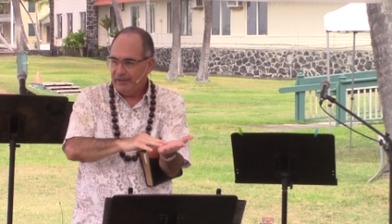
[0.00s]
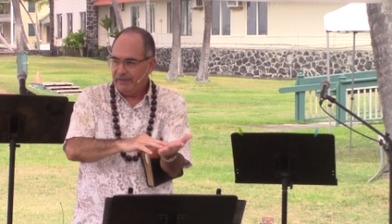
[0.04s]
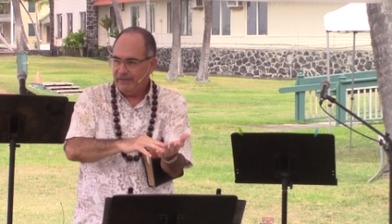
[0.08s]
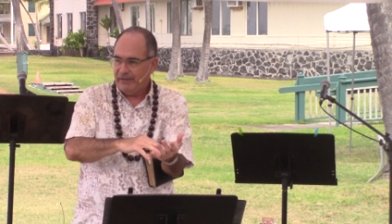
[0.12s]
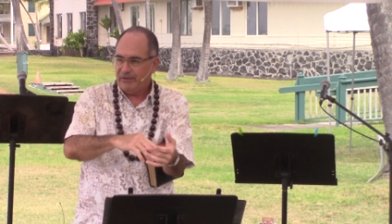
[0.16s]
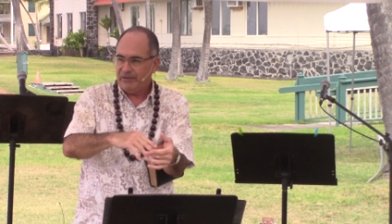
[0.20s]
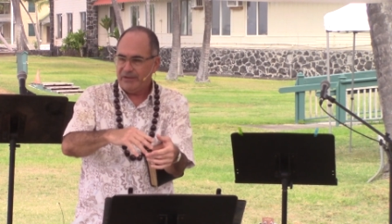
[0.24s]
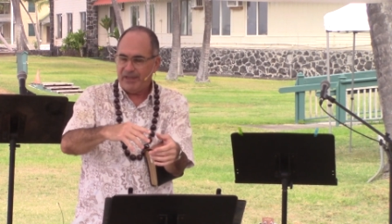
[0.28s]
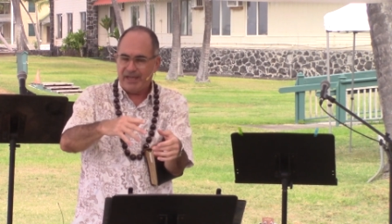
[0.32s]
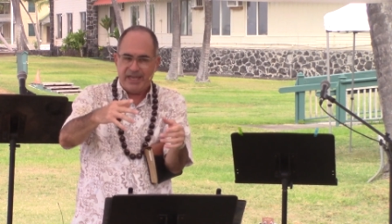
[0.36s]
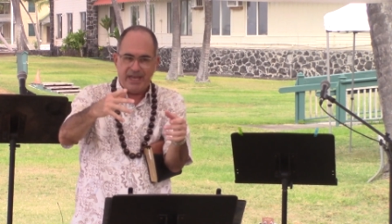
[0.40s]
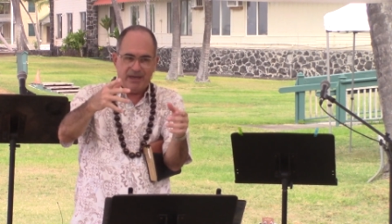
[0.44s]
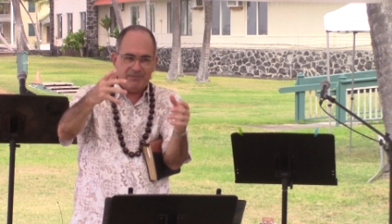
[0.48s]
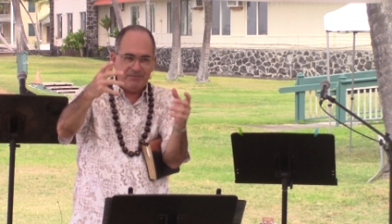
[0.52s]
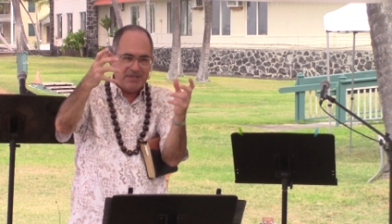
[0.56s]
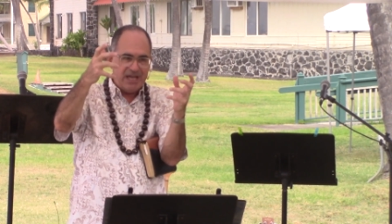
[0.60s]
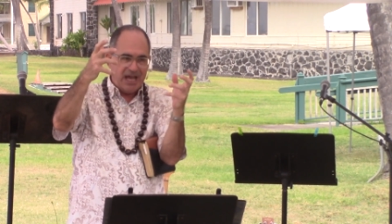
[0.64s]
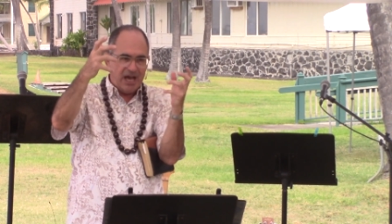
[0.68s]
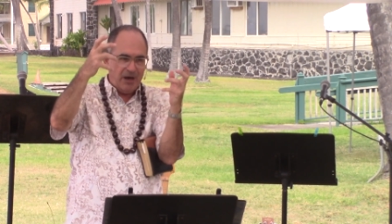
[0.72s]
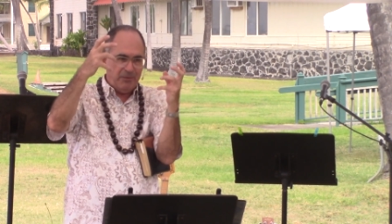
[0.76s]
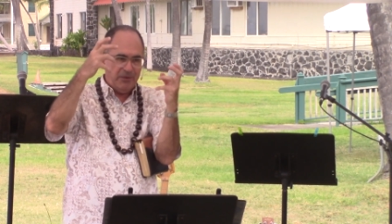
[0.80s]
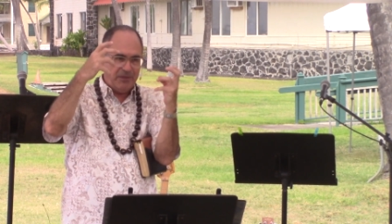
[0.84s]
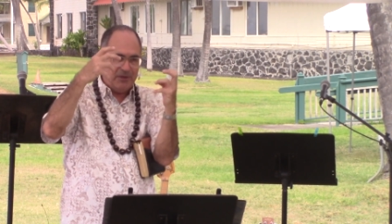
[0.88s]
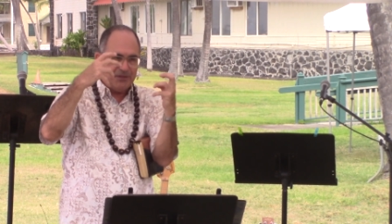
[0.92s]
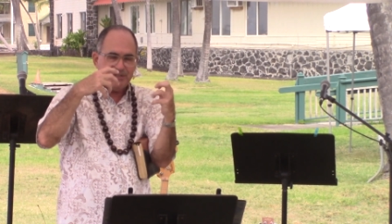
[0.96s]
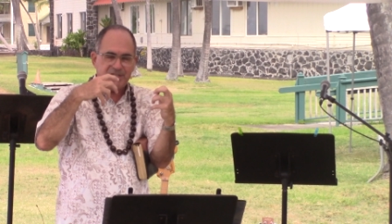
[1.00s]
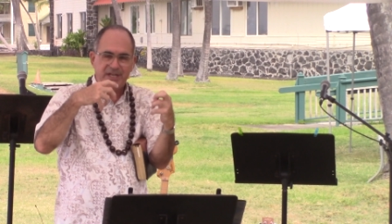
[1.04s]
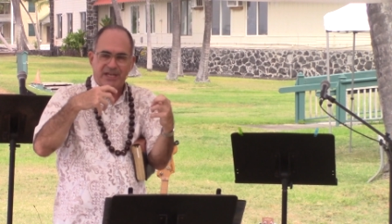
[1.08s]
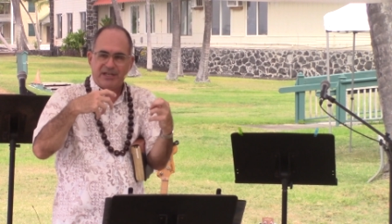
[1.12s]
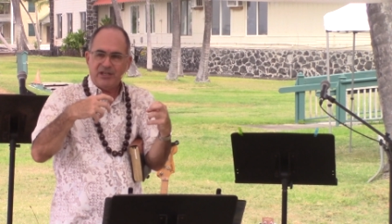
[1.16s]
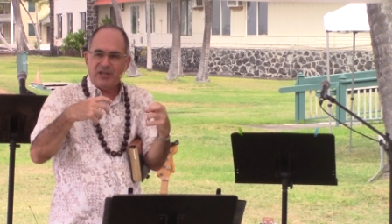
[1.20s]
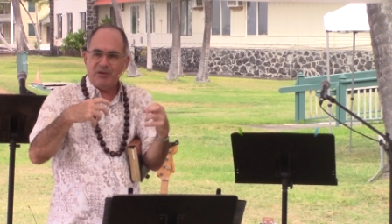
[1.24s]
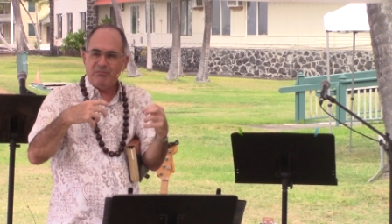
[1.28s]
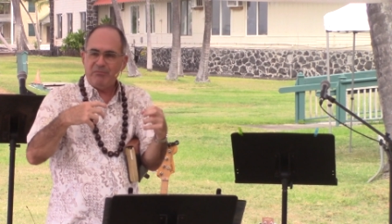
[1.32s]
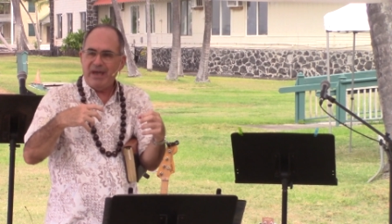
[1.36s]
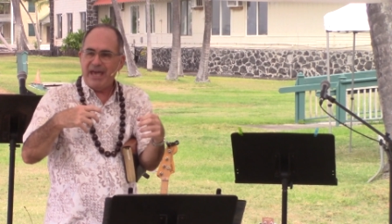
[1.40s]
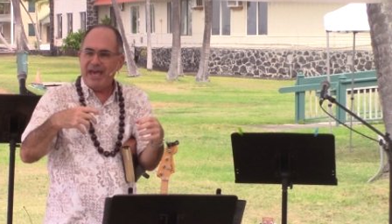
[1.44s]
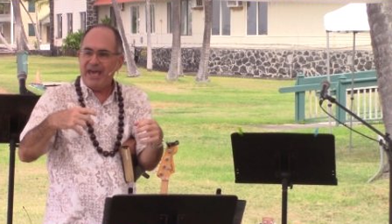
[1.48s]
They came down with the
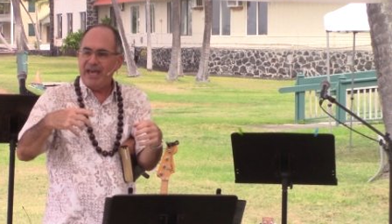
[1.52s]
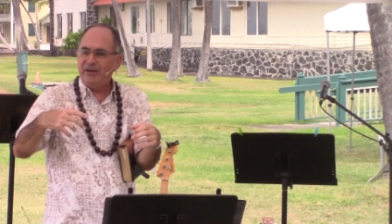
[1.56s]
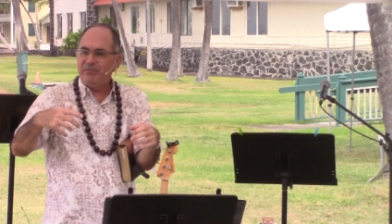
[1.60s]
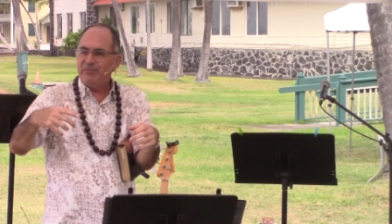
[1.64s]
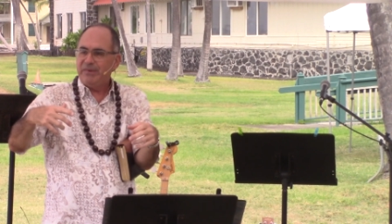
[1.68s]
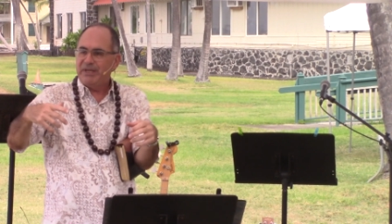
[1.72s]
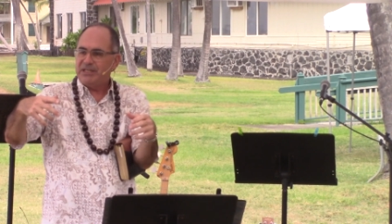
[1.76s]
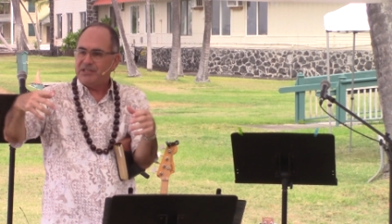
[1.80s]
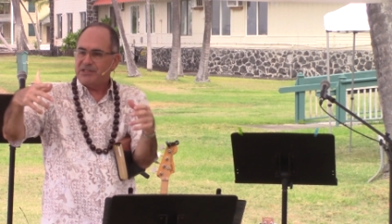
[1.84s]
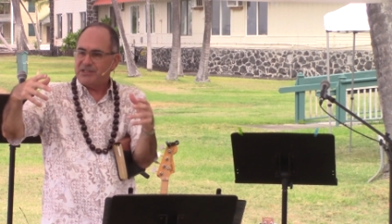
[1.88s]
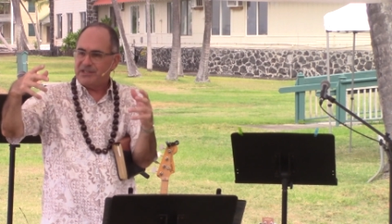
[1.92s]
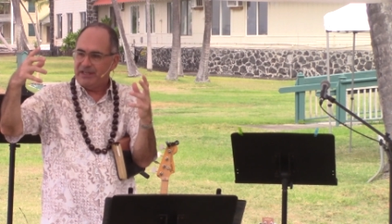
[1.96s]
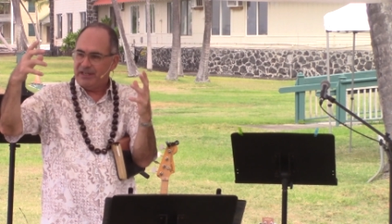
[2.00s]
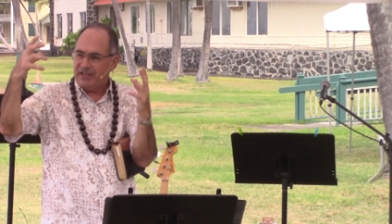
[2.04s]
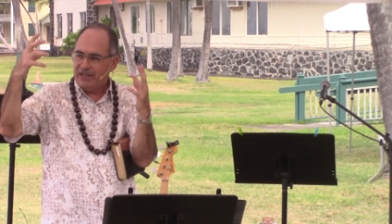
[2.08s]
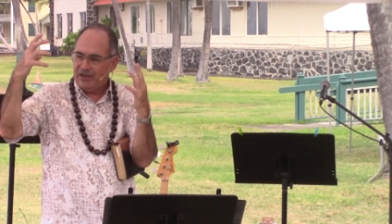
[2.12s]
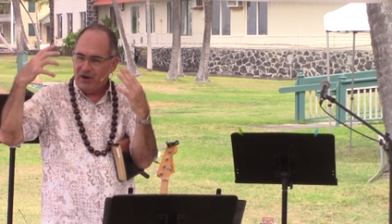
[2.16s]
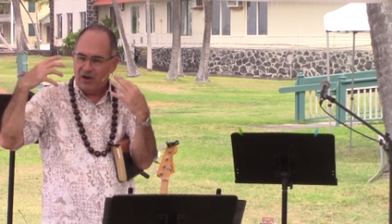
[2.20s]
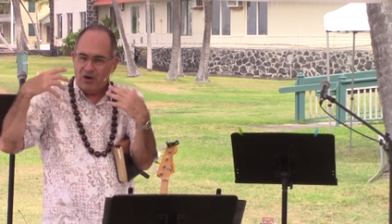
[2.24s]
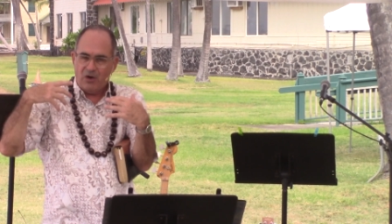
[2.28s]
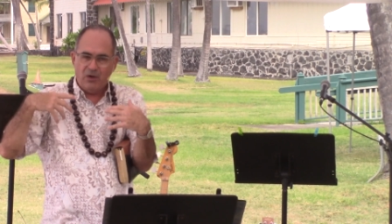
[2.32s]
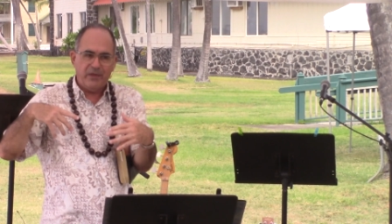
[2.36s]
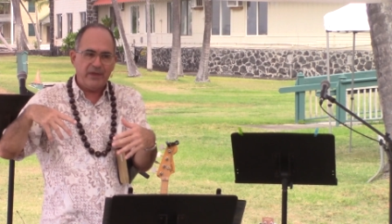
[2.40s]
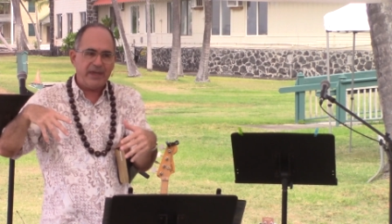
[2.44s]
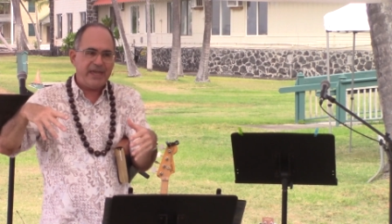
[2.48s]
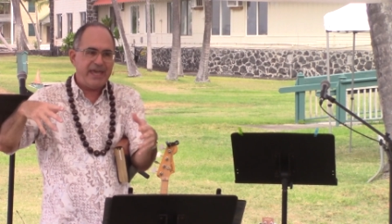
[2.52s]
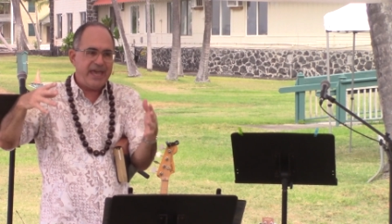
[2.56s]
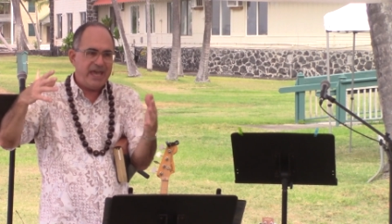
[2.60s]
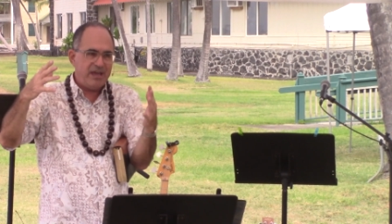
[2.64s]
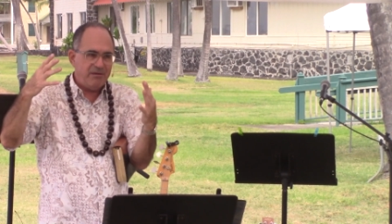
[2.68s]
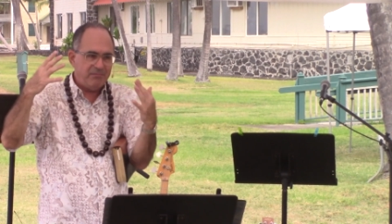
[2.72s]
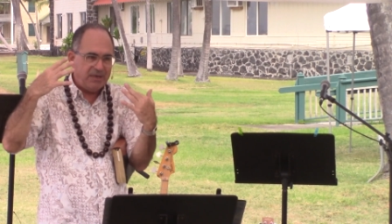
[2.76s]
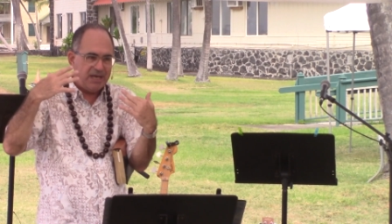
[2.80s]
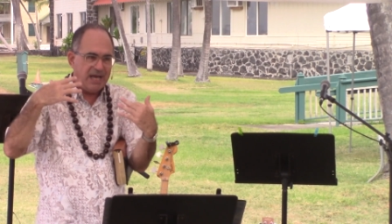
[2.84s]
Ten Commandments and then all that came